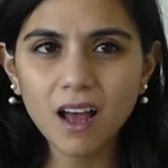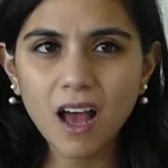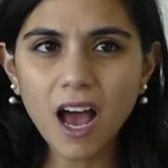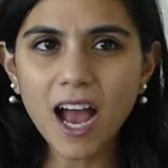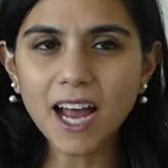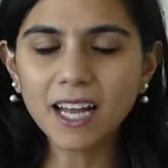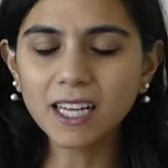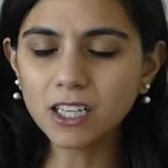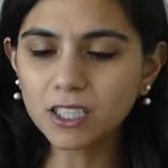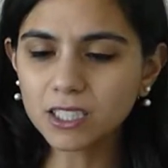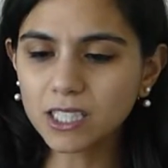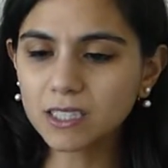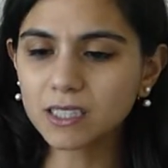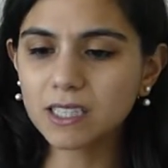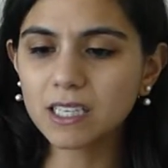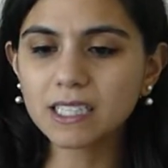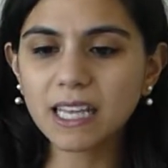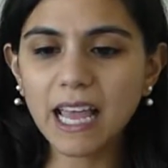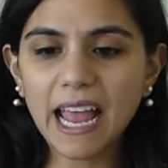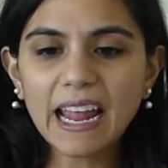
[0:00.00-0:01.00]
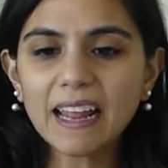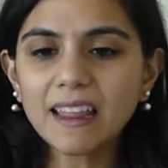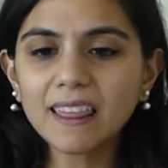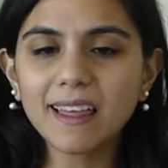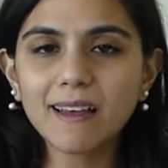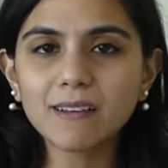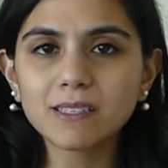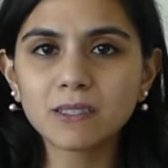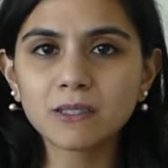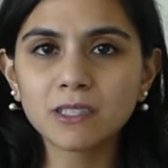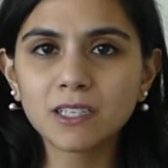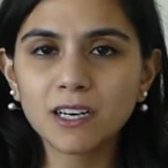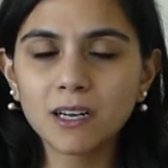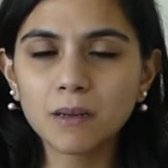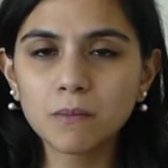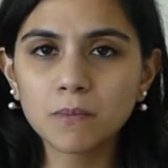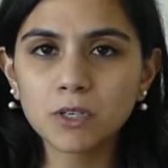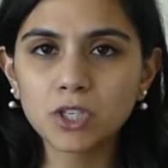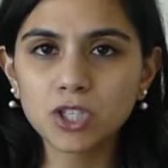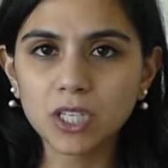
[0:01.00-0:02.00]
I looked at this 8,000
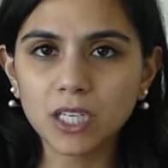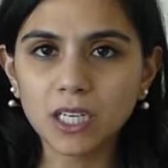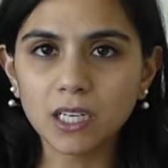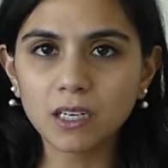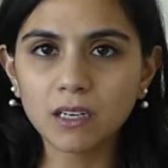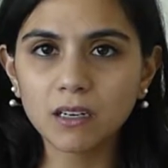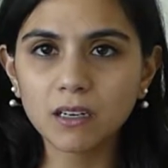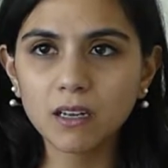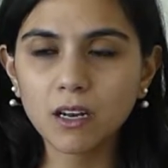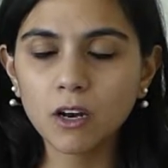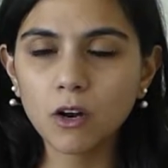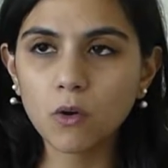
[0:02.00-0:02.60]
dirham machine,